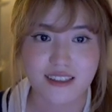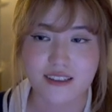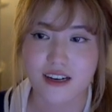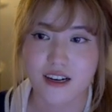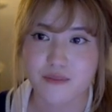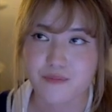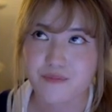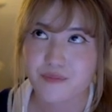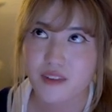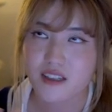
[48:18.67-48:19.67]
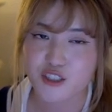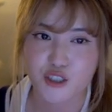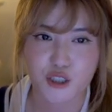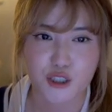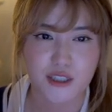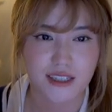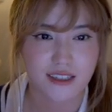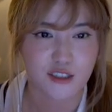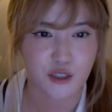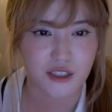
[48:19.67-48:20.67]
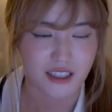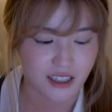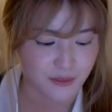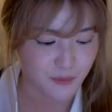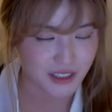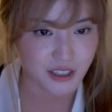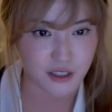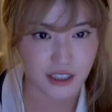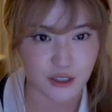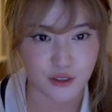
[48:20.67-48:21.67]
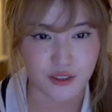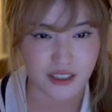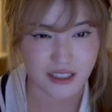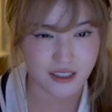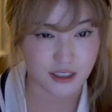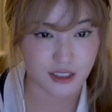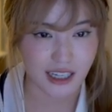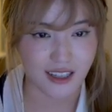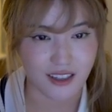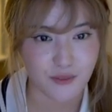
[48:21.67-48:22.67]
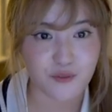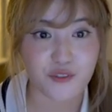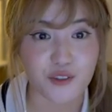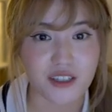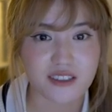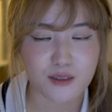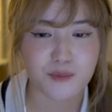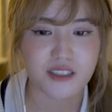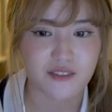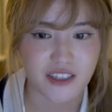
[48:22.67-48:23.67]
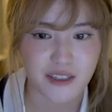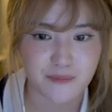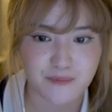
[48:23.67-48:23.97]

um, sugar and like start um, what's it called like like uh, food consumption, right?